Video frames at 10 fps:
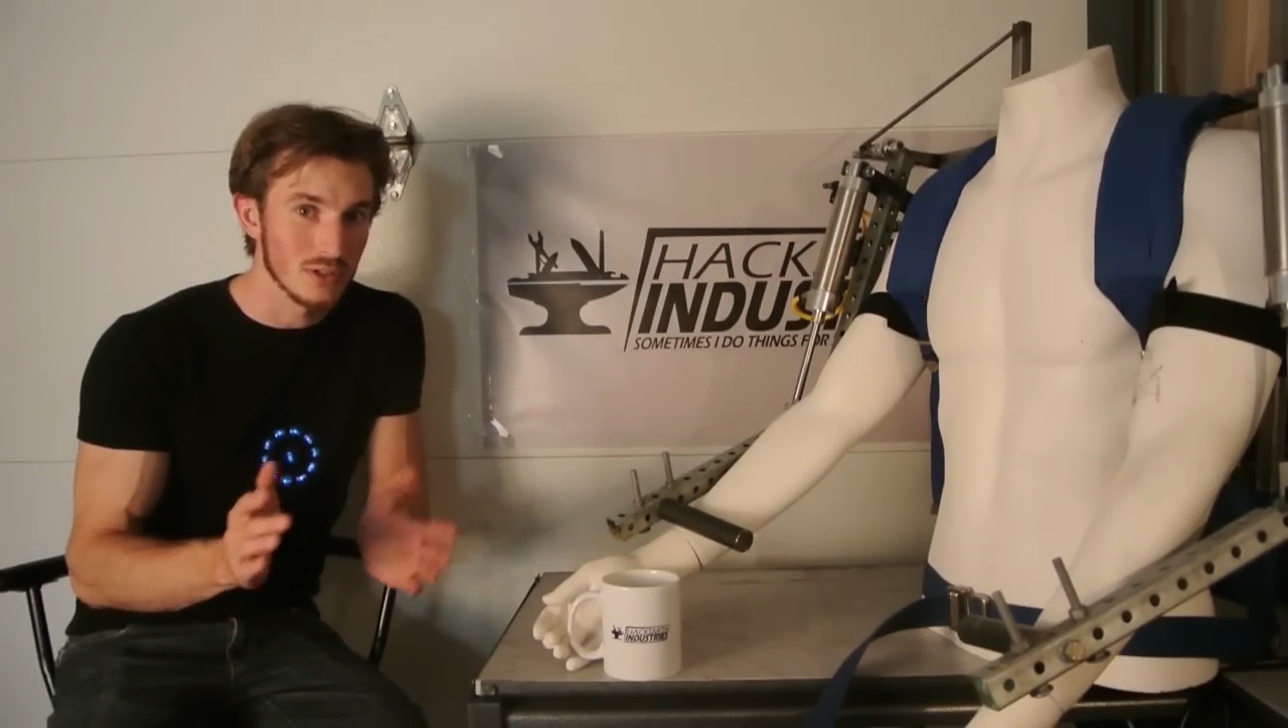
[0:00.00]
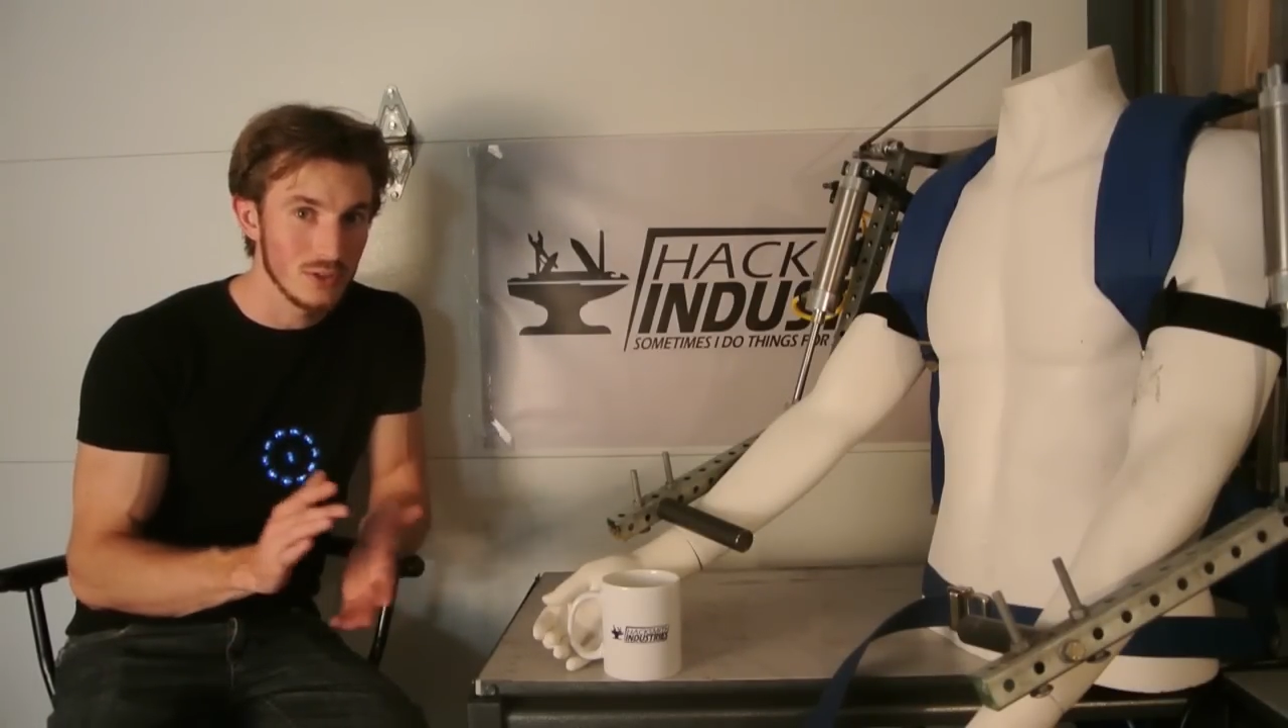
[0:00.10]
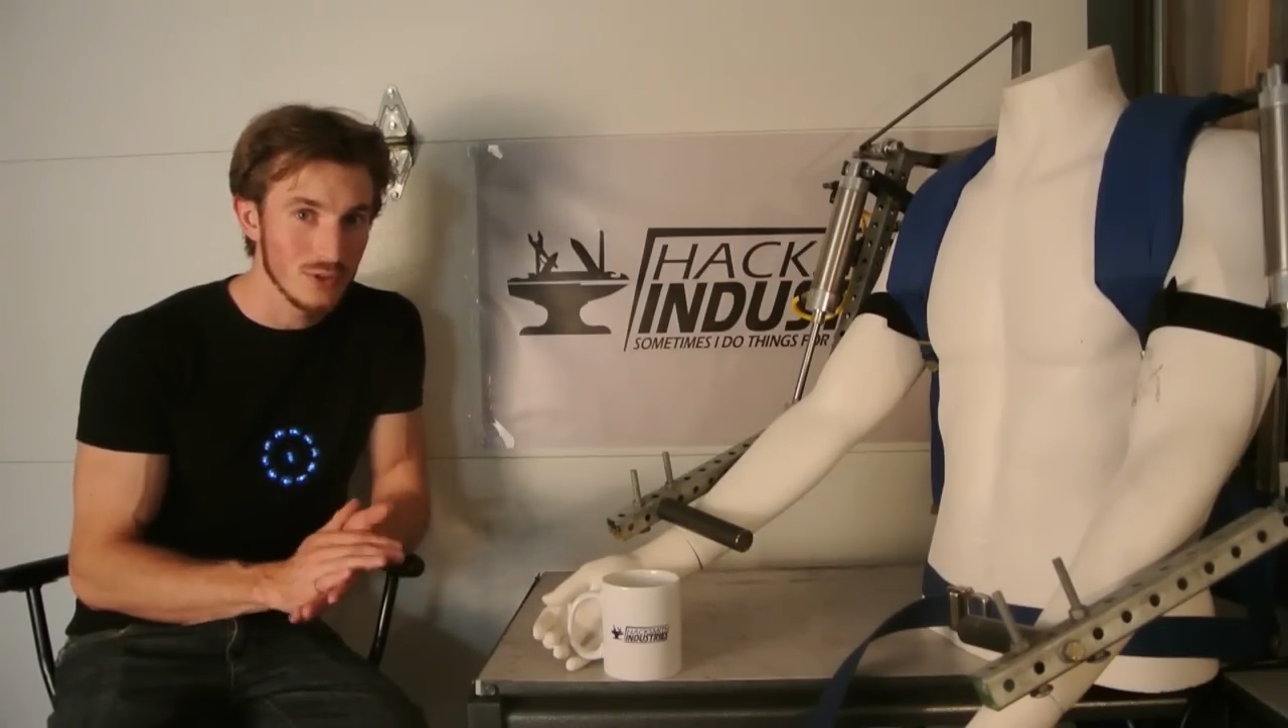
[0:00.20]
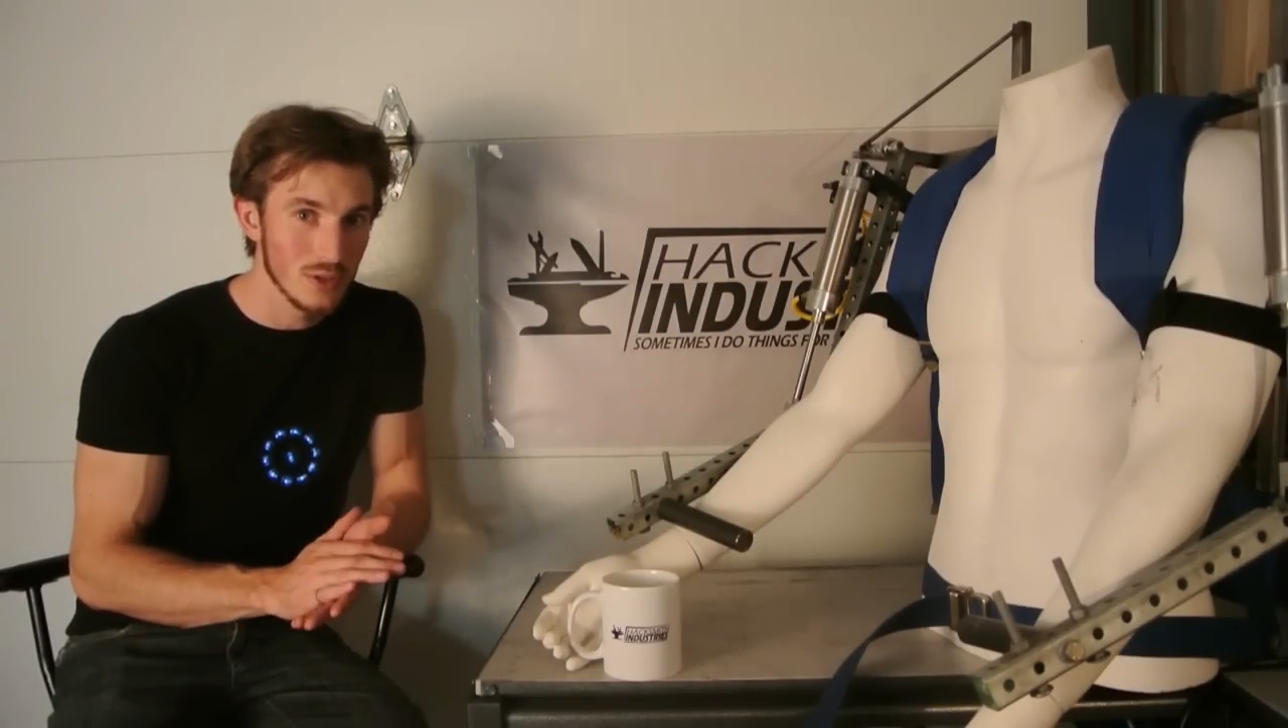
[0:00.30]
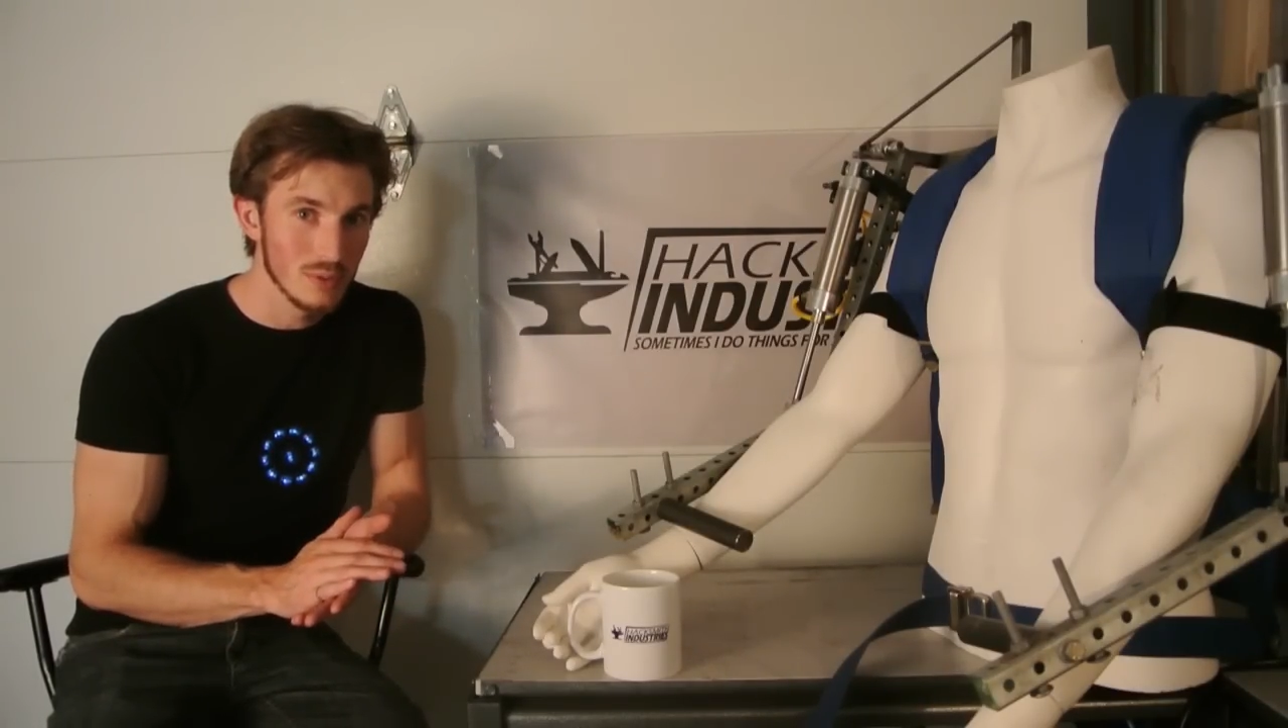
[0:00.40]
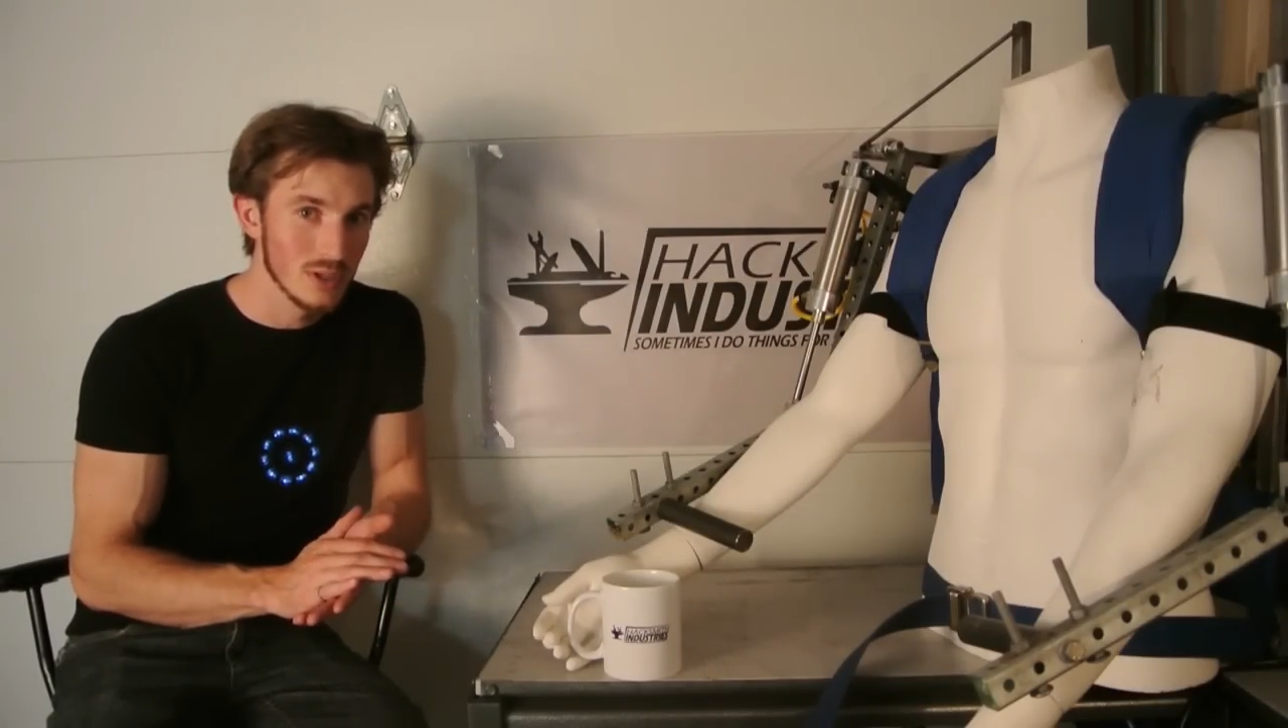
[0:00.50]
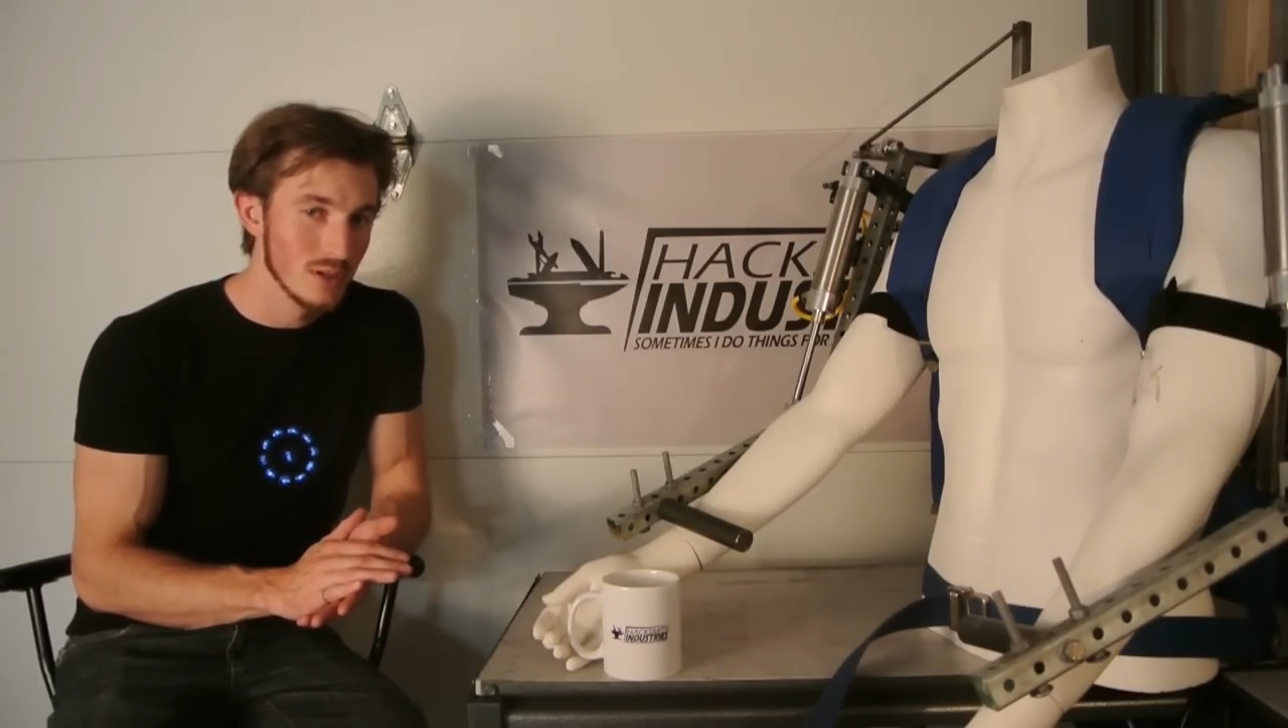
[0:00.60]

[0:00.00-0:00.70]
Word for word: on YouTube,